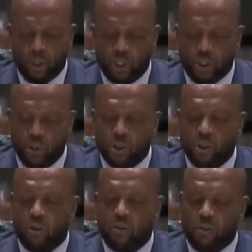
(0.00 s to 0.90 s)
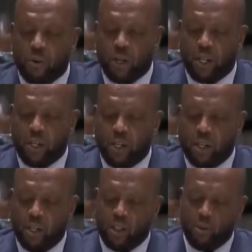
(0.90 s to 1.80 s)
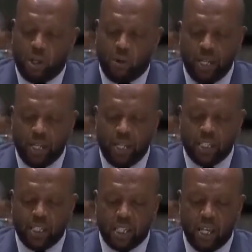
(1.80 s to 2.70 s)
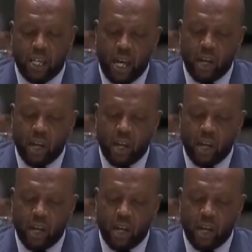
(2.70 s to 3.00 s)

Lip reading: we chose to look forward to a greatness